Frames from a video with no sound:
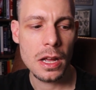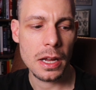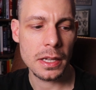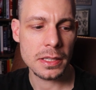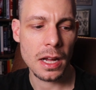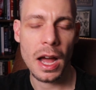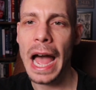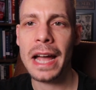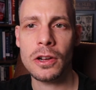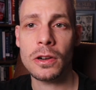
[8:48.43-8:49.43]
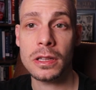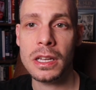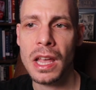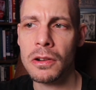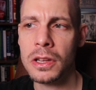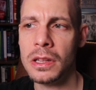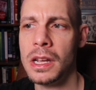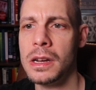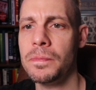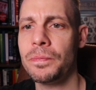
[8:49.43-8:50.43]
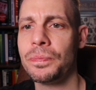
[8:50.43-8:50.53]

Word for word: is uh, accurately calculated.